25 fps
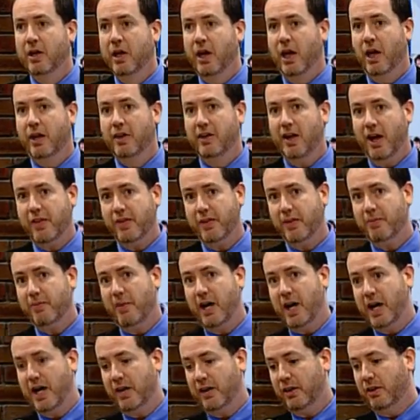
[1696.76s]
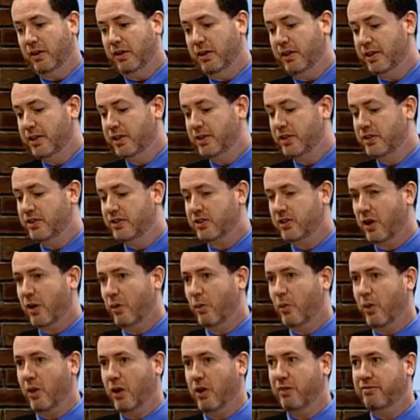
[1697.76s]
Another model is a
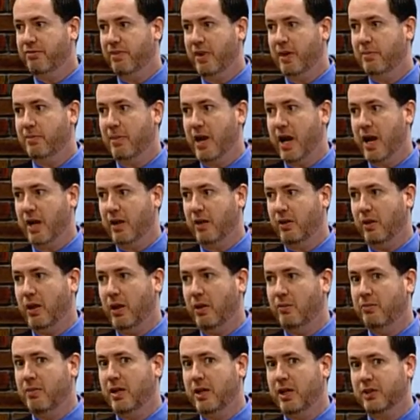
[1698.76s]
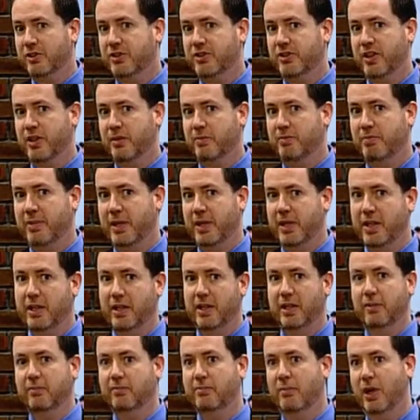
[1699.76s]
warfare model amongst
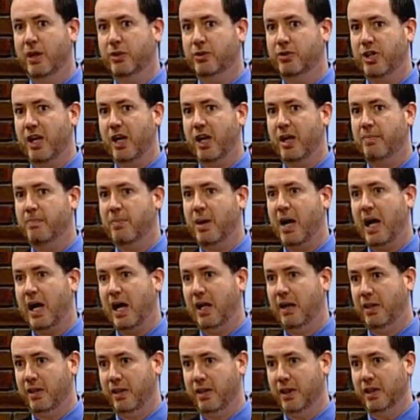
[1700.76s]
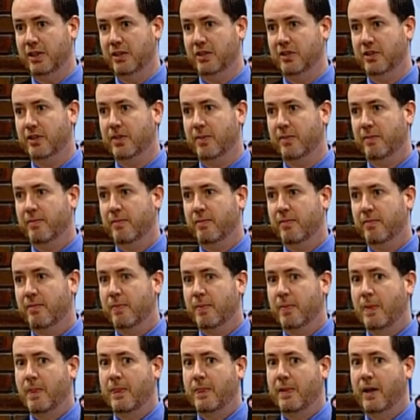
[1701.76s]
competing Moche polities.
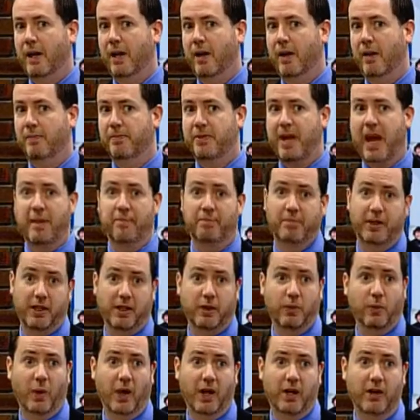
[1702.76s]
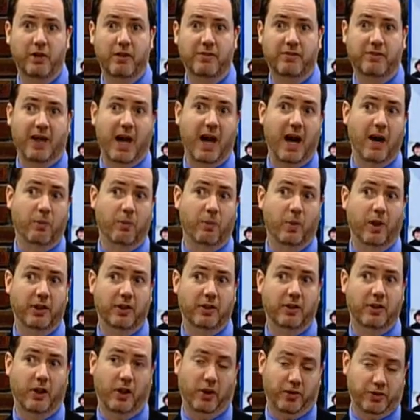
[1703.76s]
Um, that being where you've got
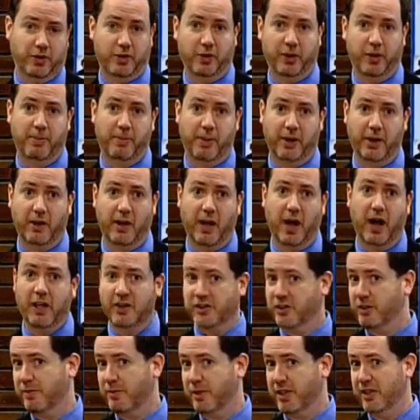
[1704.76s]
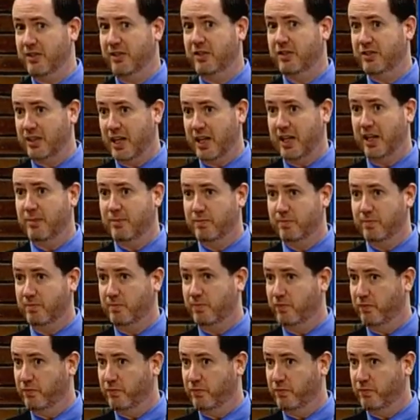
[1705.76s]
what culturally appear to us to be the same